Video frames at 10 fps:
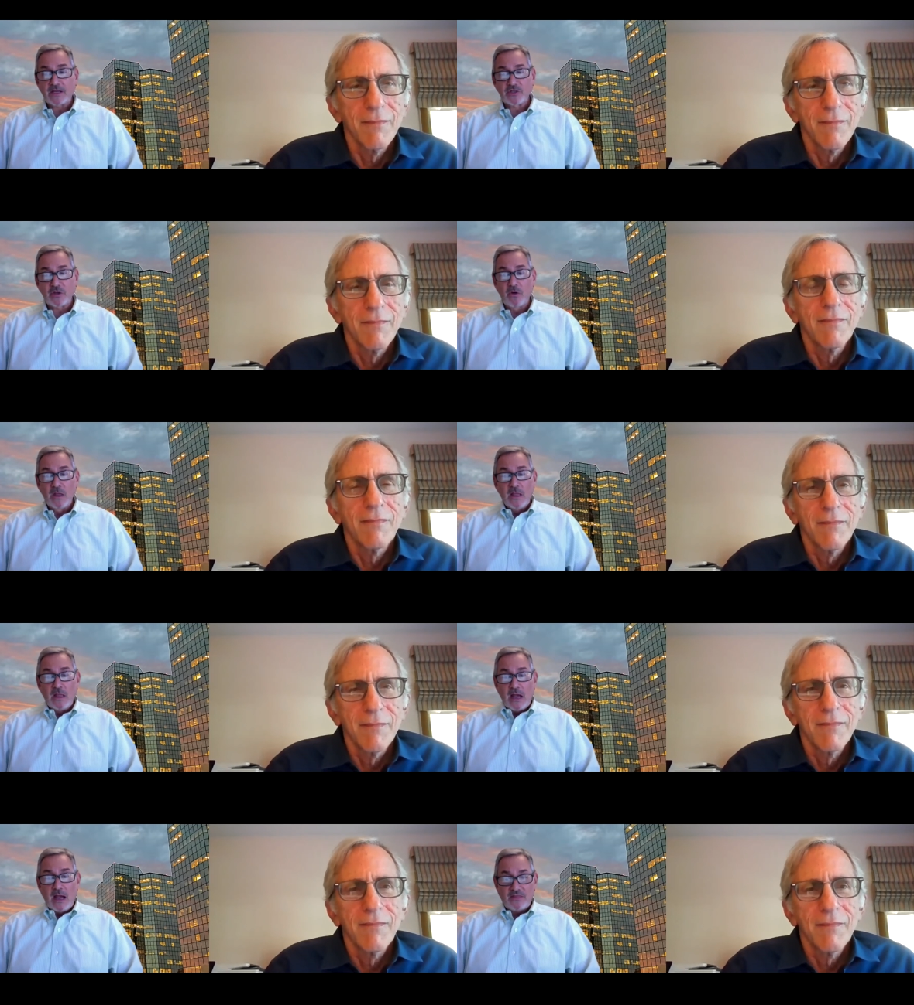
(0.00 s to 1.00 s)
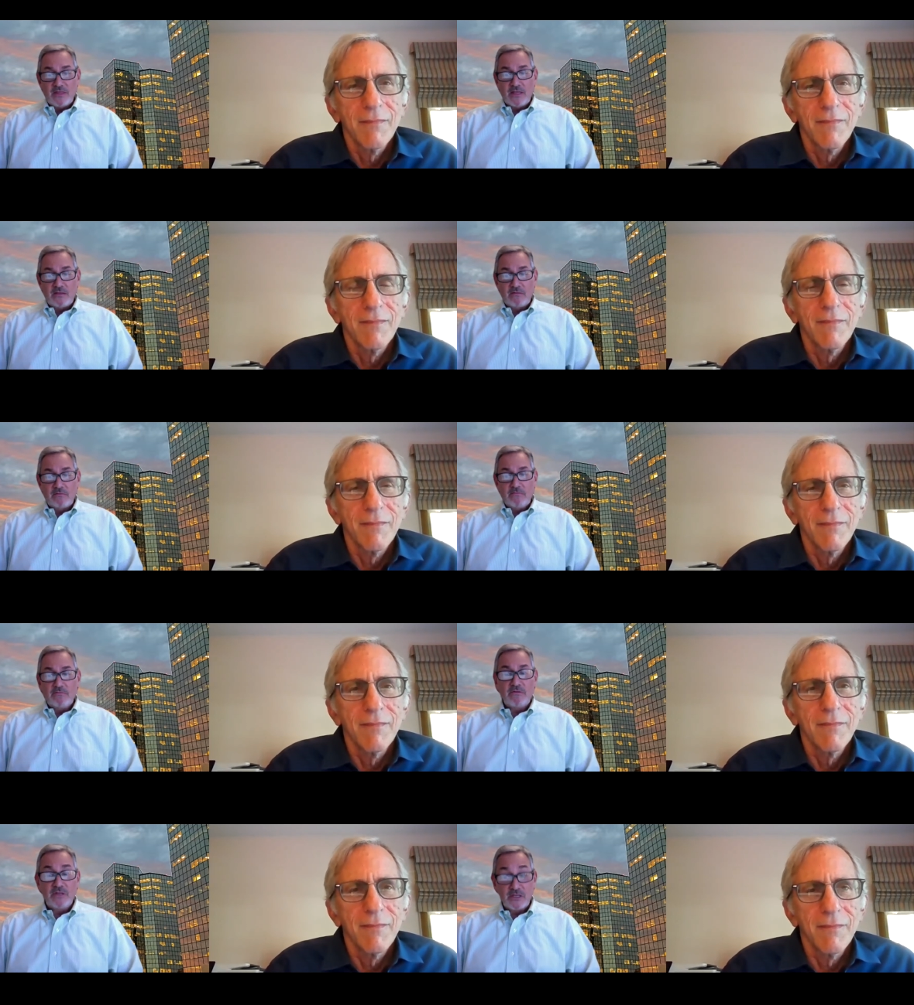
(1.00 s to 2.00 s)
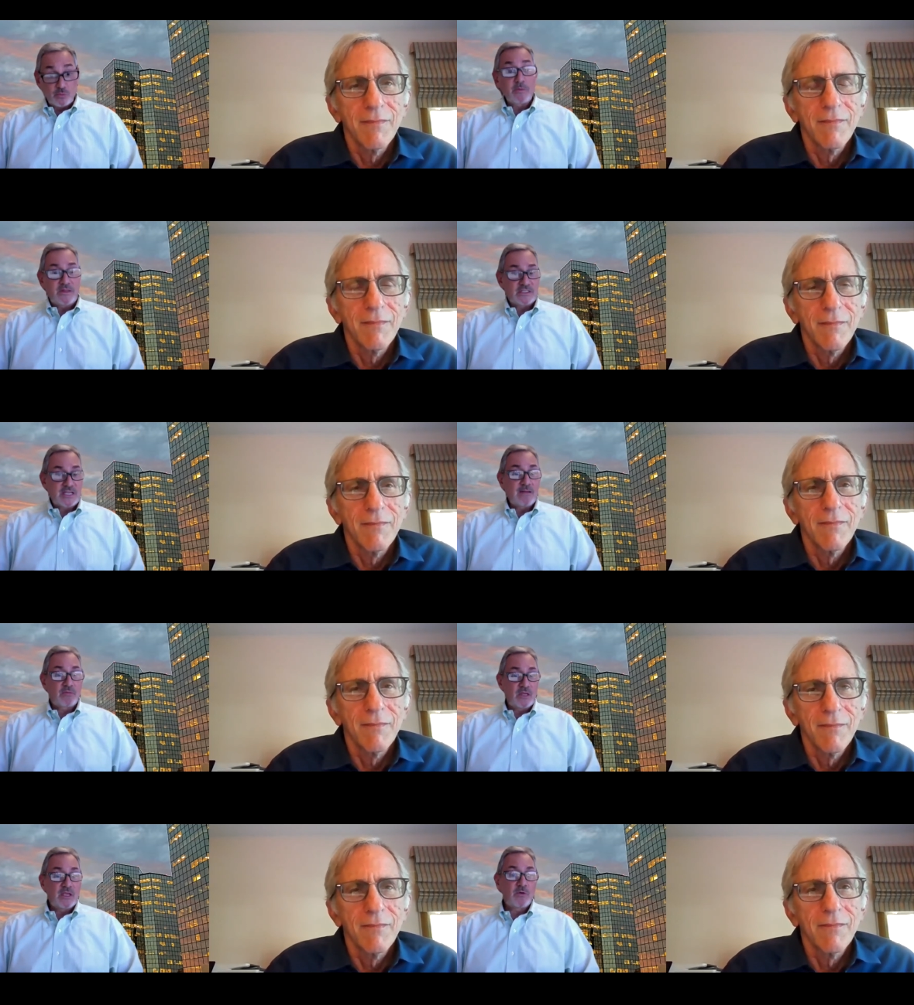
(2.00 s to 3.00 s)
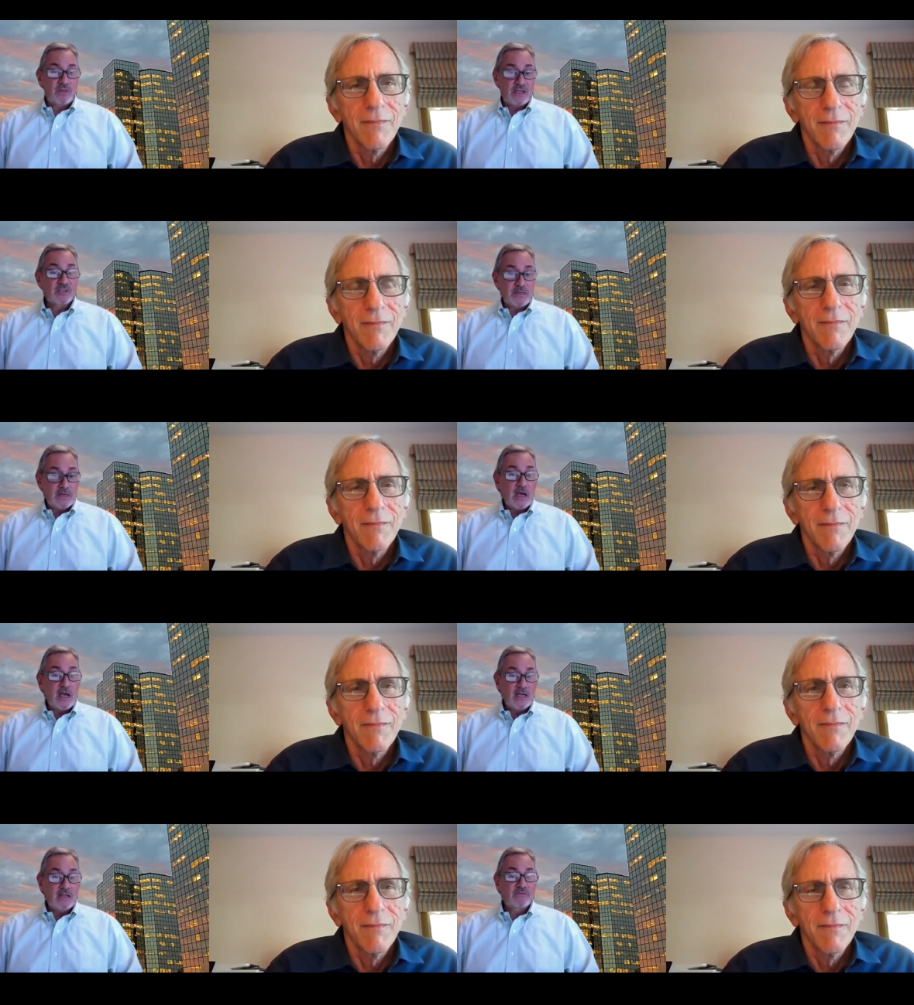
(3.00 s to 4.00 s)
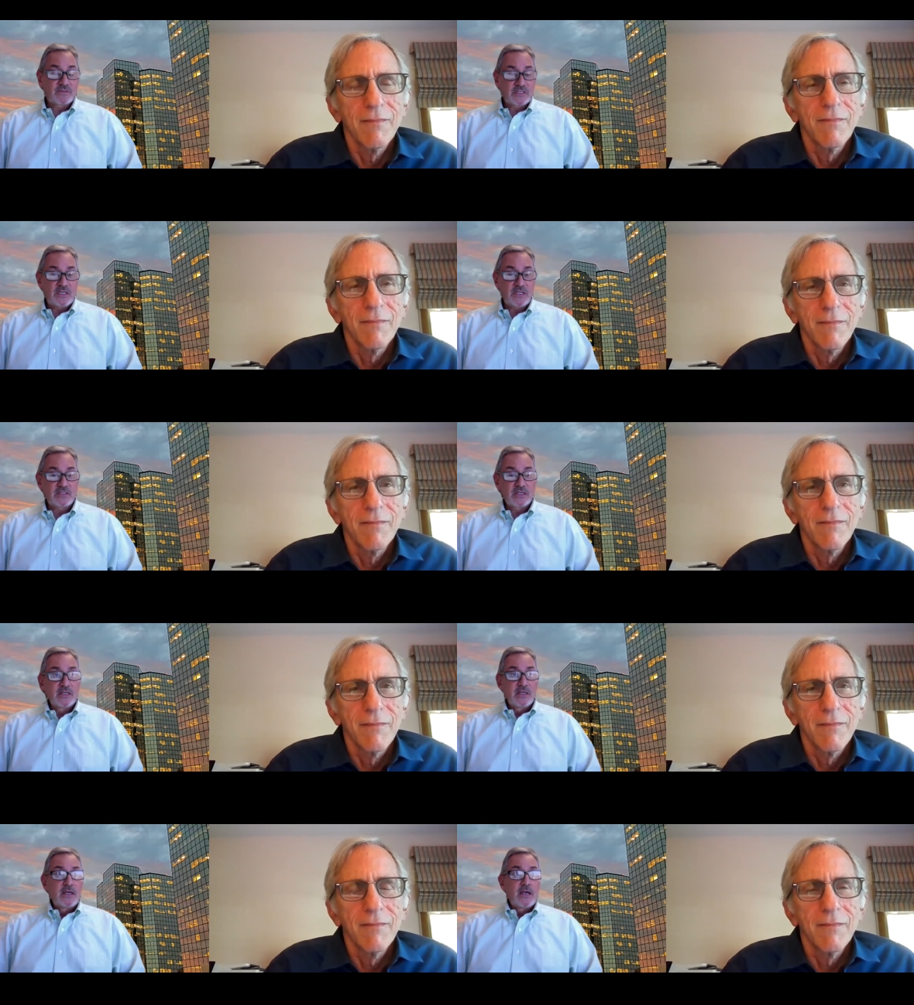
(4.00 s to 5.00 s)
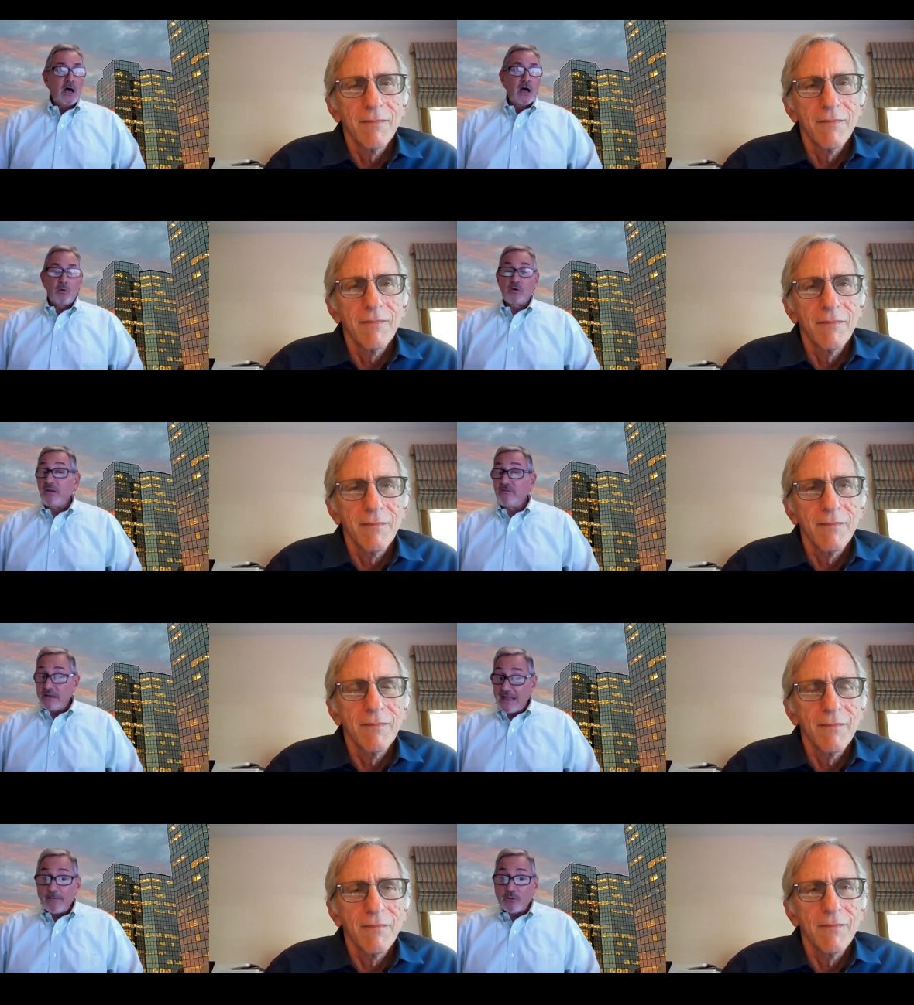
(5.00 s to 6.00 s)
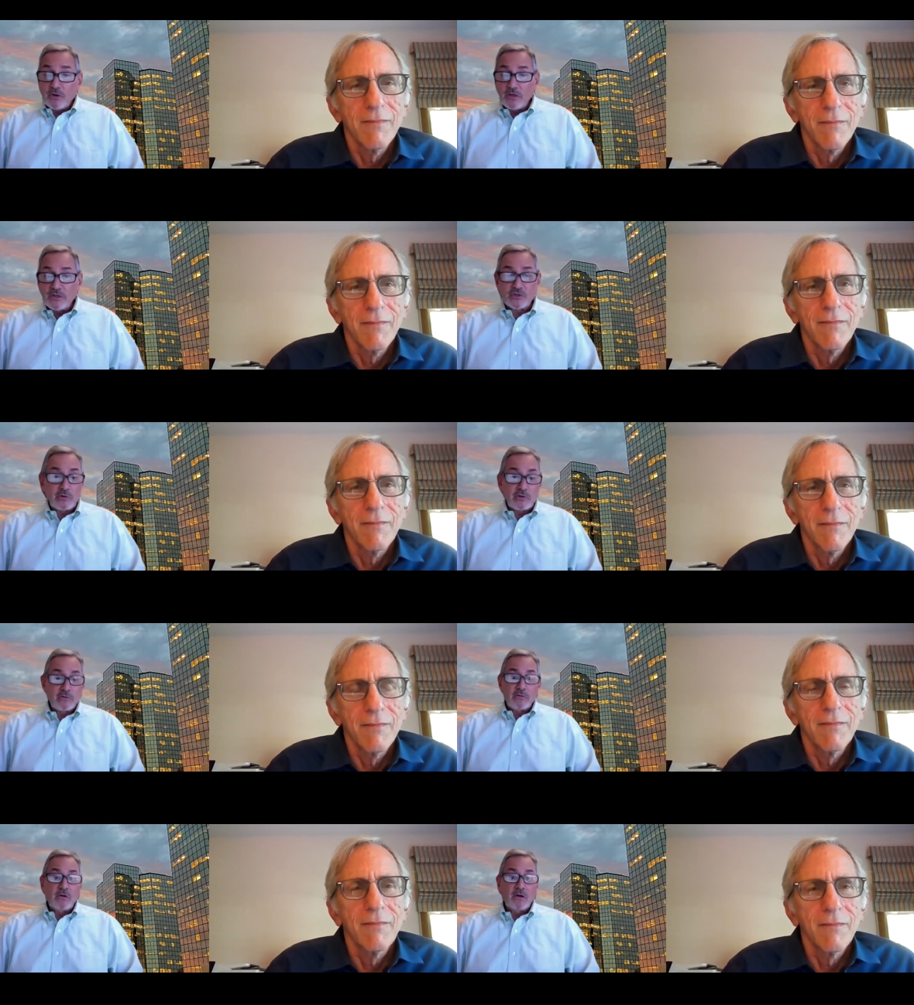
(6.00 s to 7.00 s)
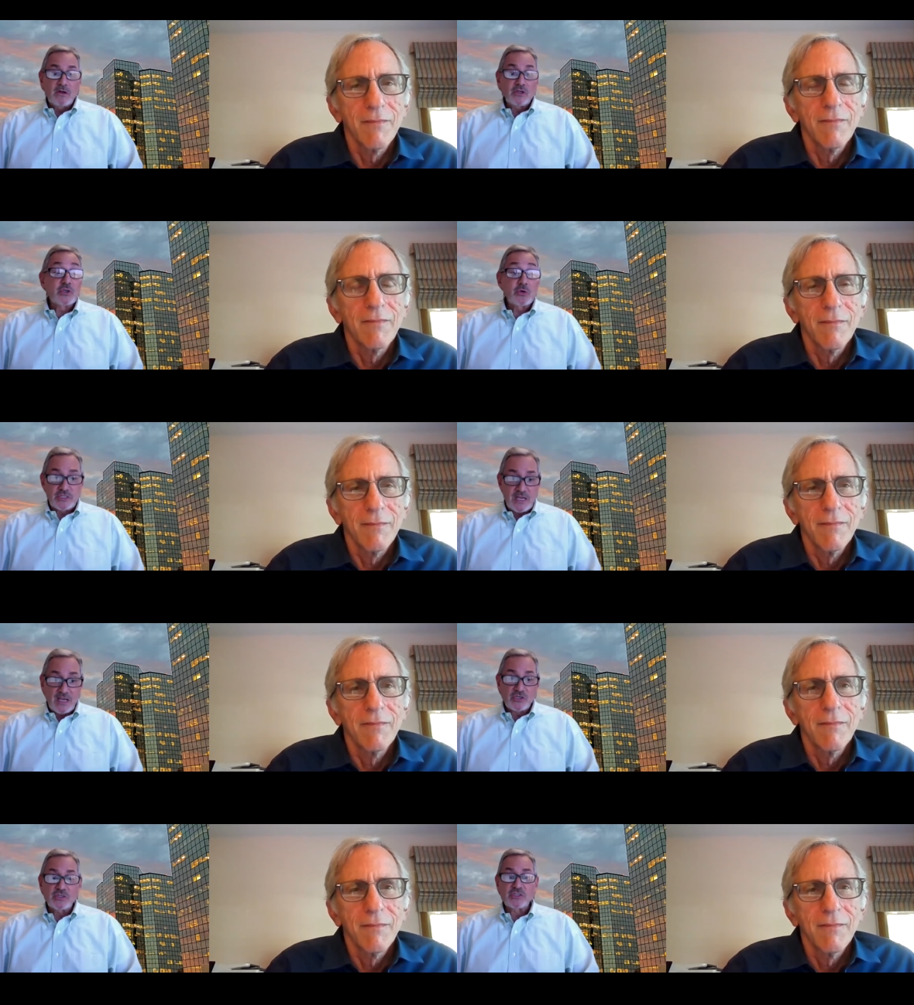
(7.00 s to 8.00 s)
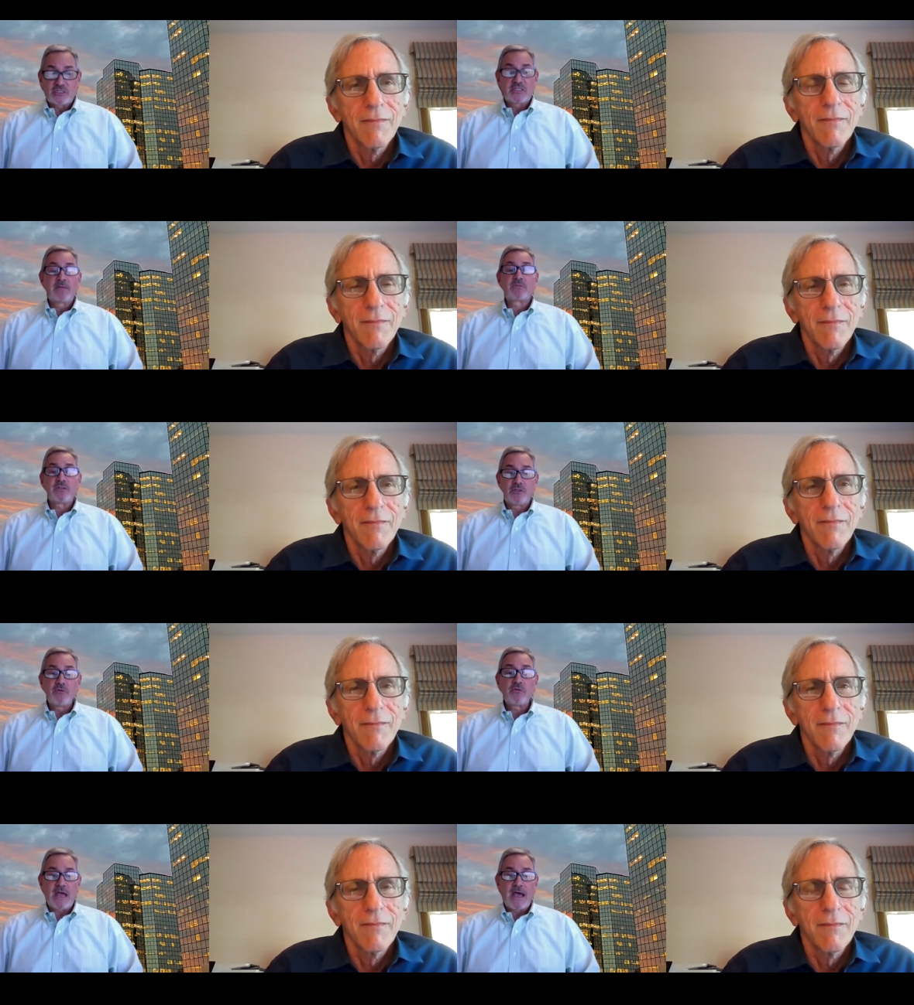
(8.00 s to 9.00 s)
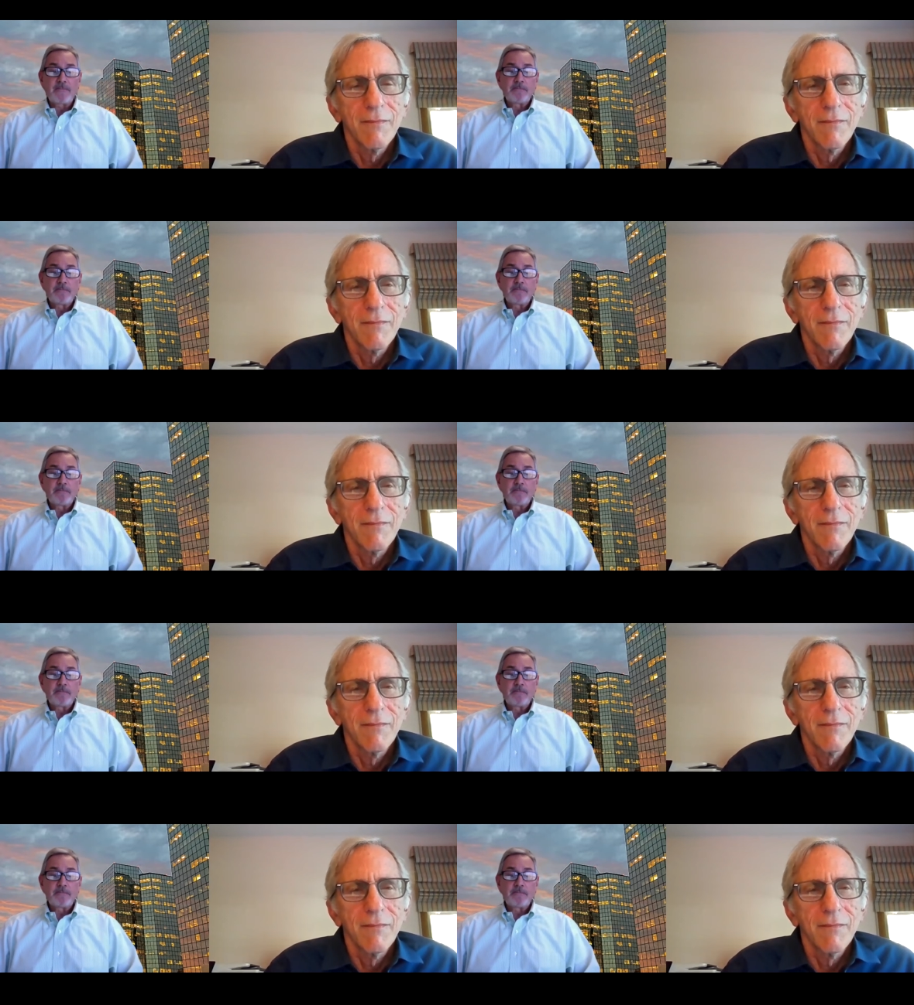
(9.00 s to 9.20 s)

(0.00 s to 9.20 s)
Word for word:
Speaker 1: So I think this will be the same thing with S B nine. If cities uh, or even neighborhoods or associations attempt to do that,